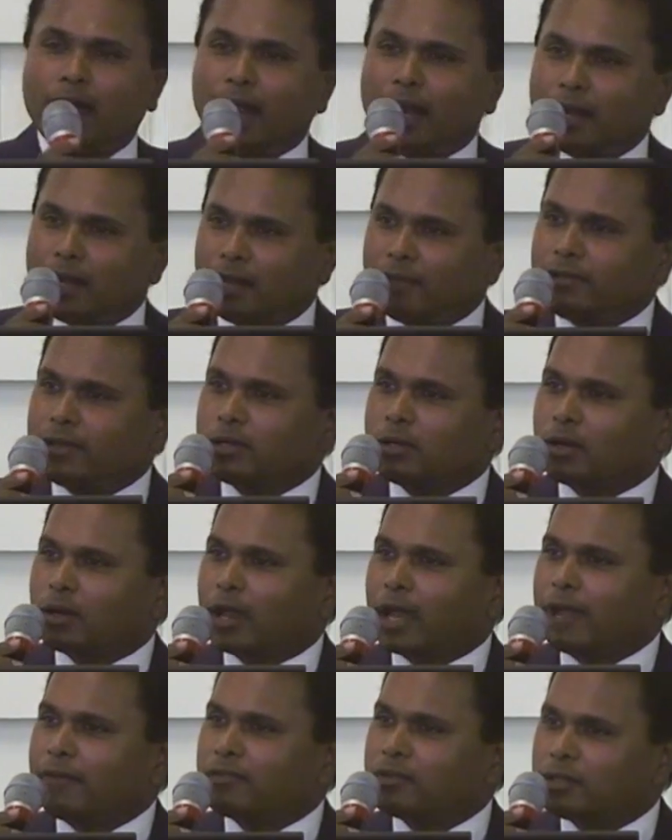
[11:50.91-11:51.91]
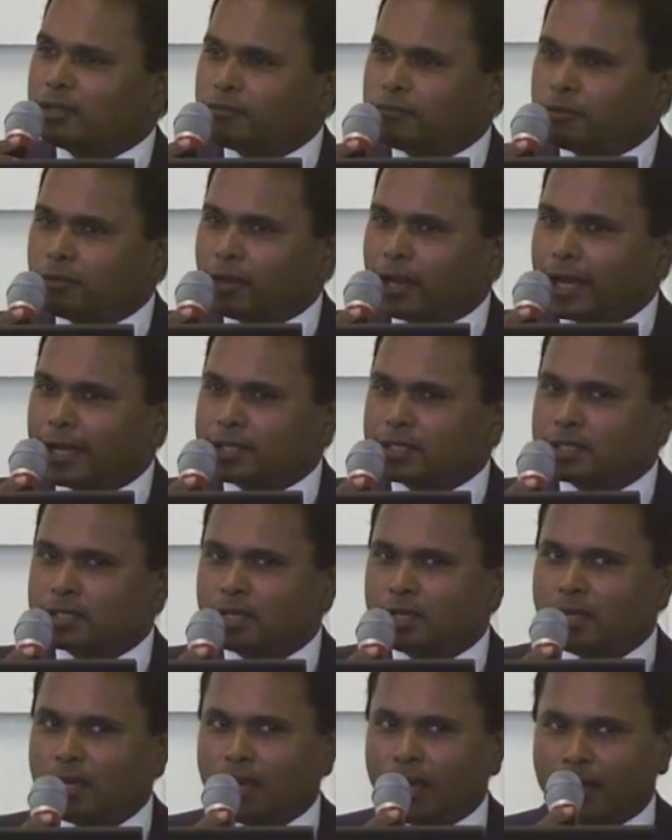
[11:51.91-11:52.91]
and living your life to the
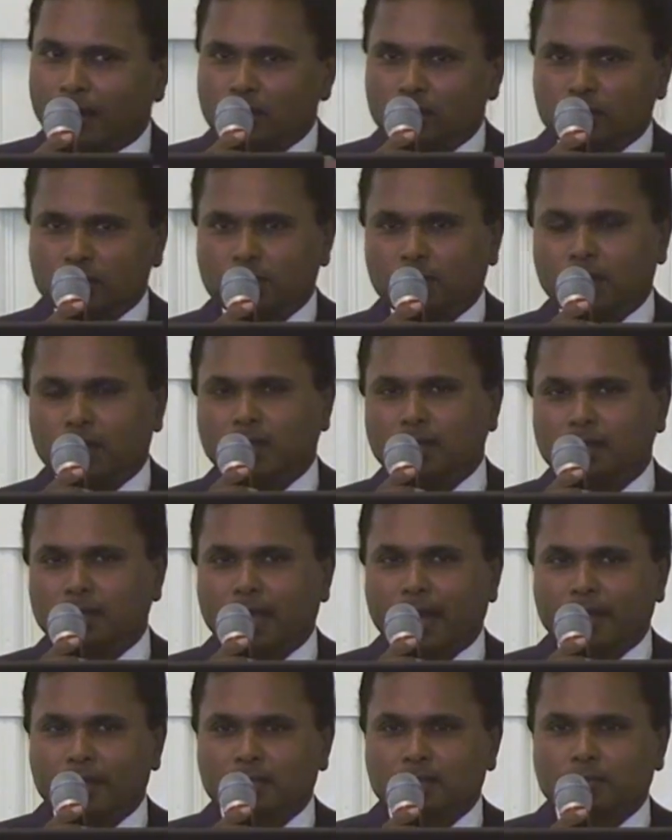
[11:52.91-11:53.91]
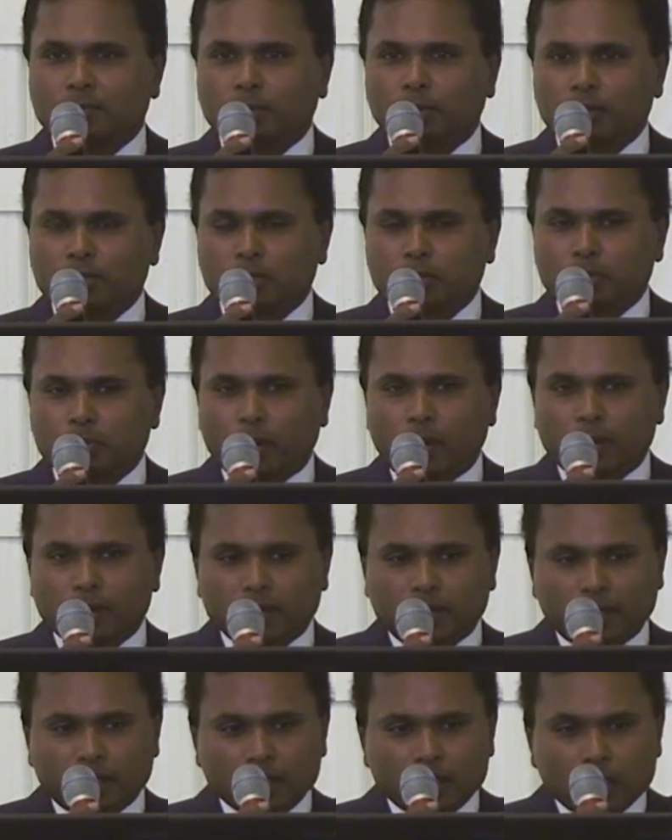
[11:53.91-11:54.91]
fullest, and to me, that is the most
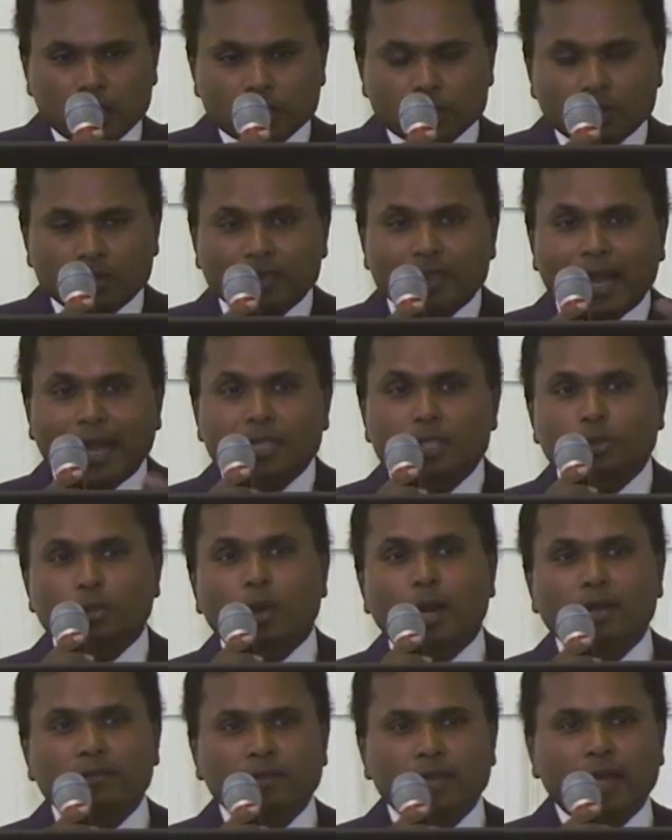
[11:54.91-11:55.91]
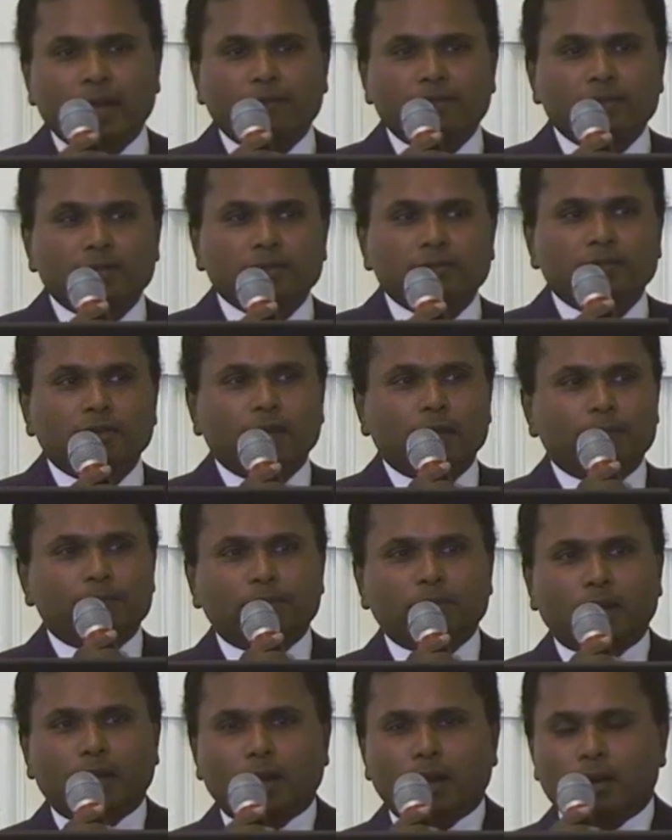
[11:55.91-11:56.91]
important thing. So that's what we have
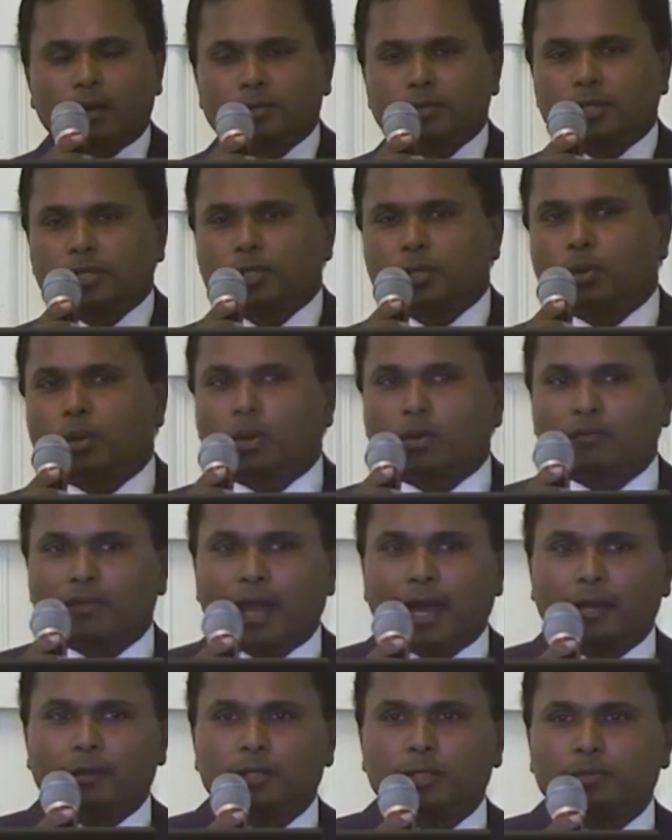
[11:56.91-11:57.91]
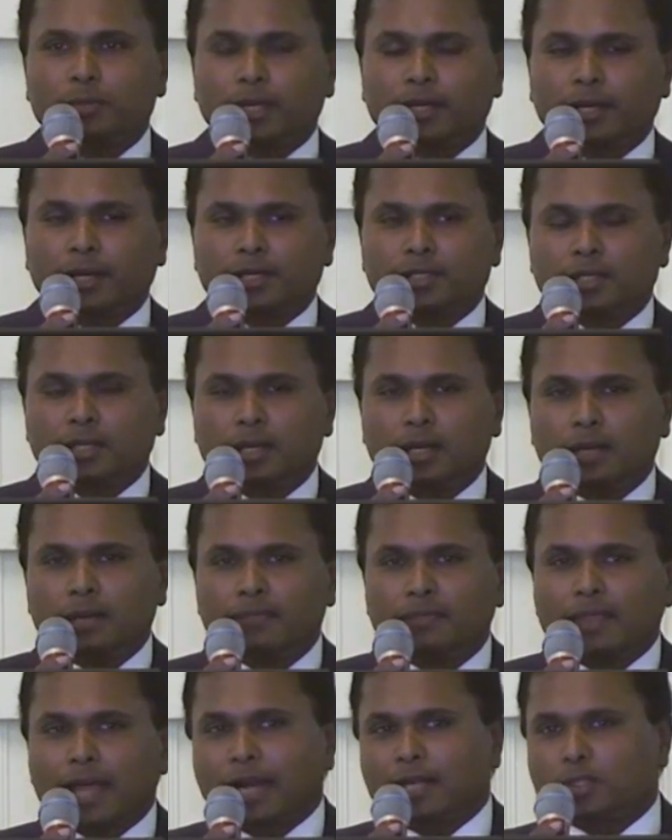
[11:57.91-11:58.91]
developed around these core values because
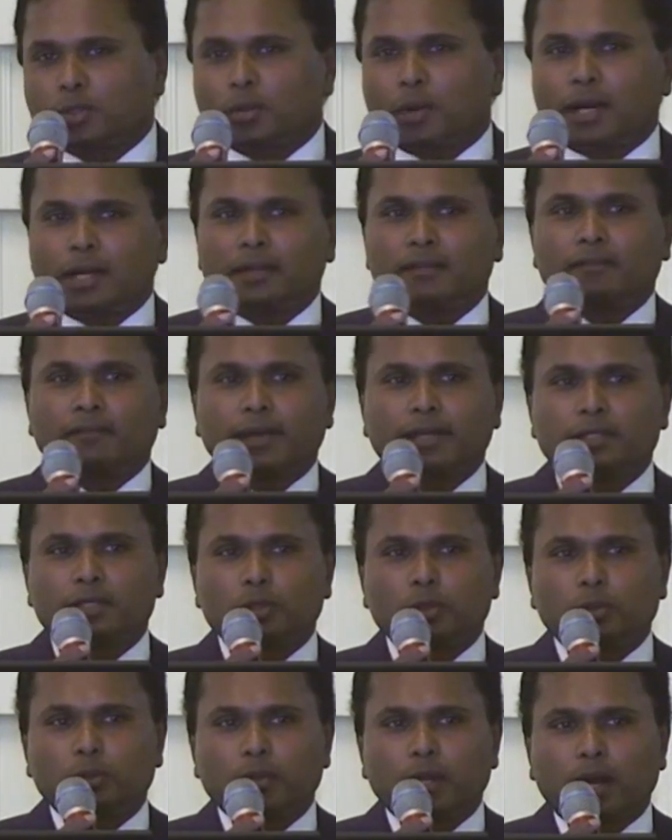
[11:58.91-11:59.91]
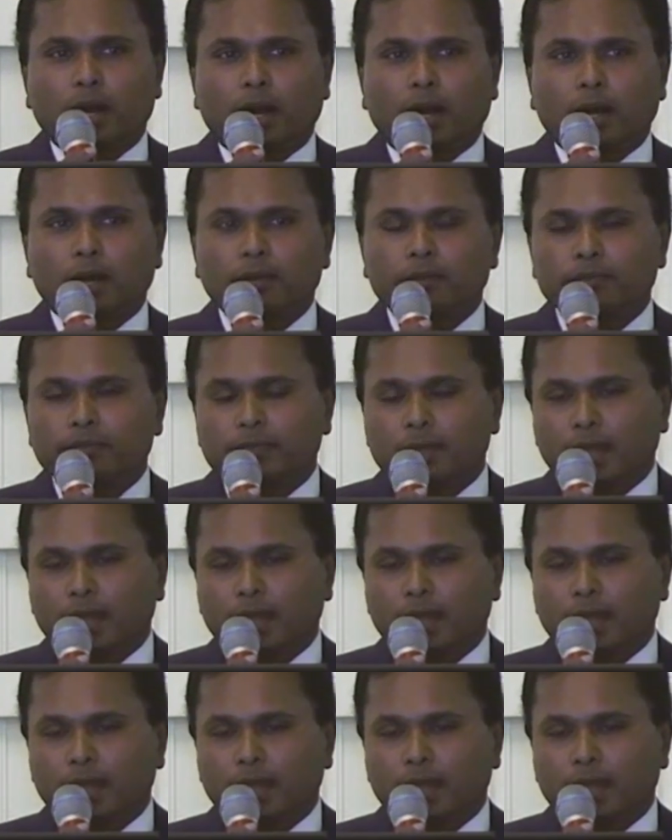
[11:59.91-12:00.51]
that's what defines who we are.